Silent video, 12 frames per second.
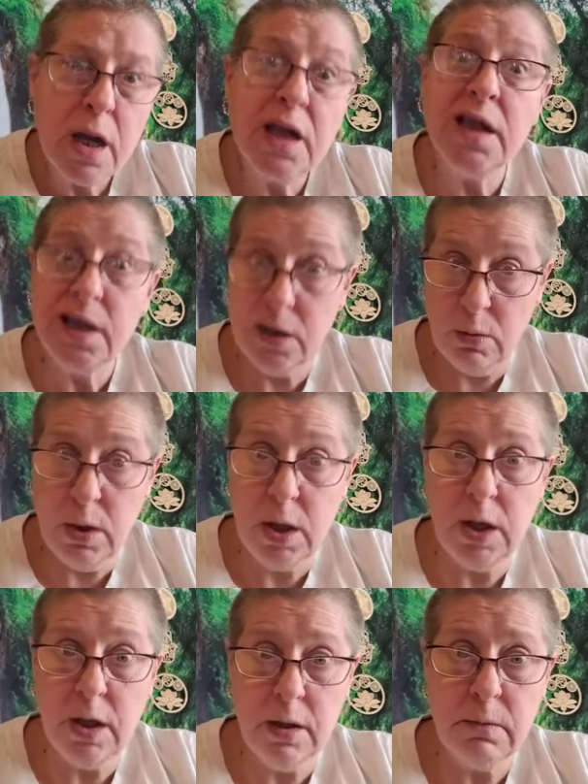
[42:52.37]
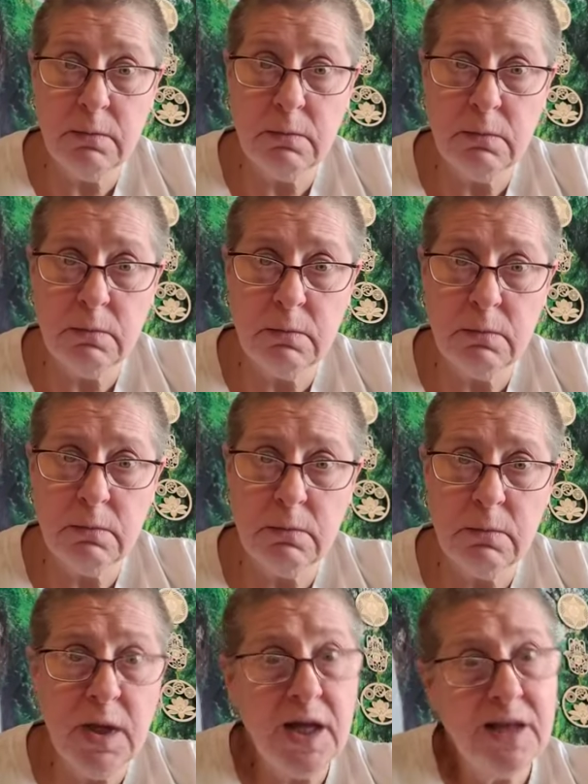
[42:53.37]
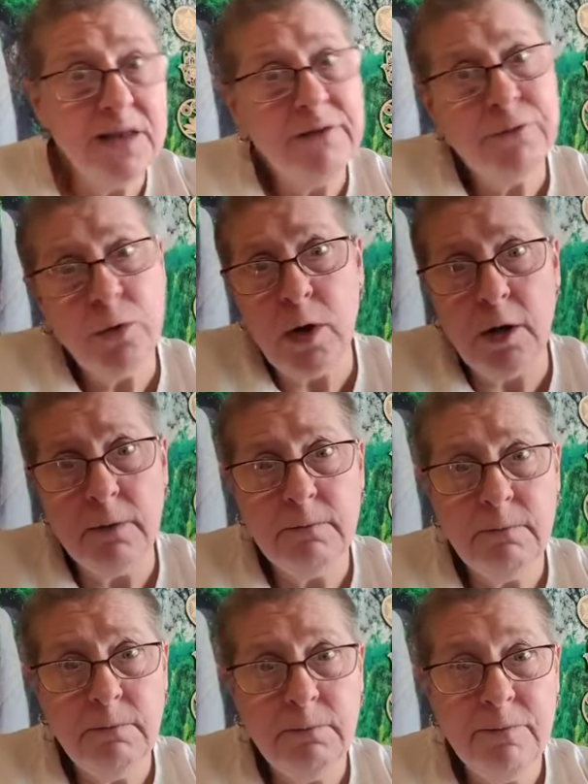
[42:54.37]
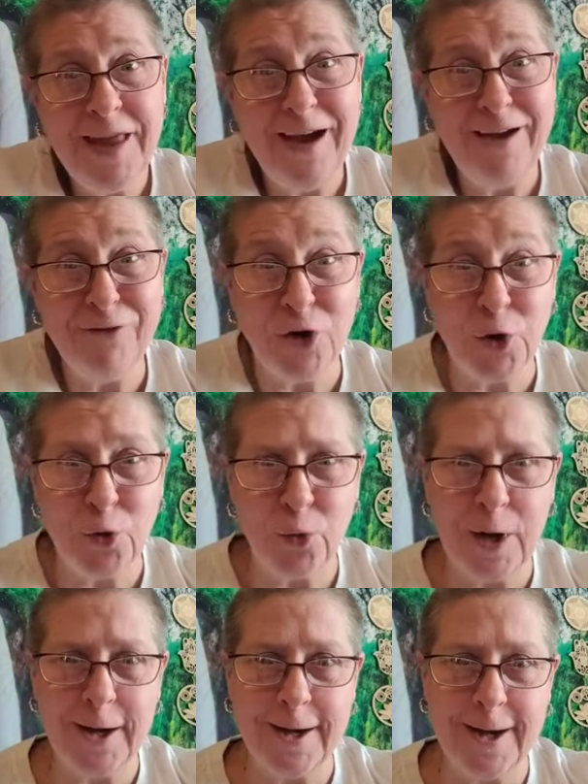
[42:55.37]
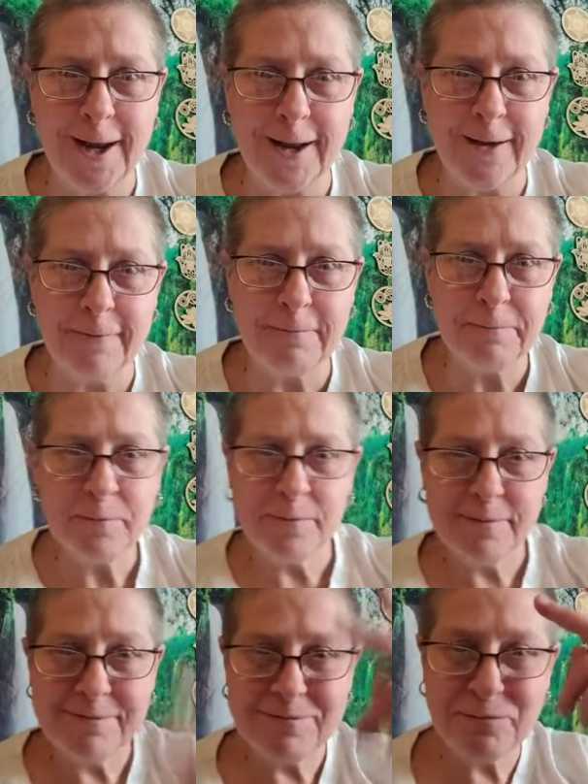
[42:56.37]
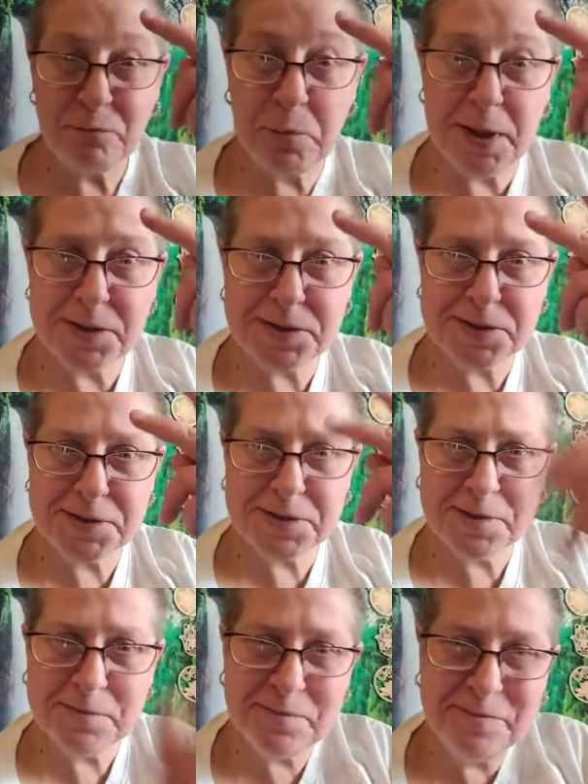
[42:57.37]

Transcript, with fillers: Literally. I love you all. Have a great day. Peace.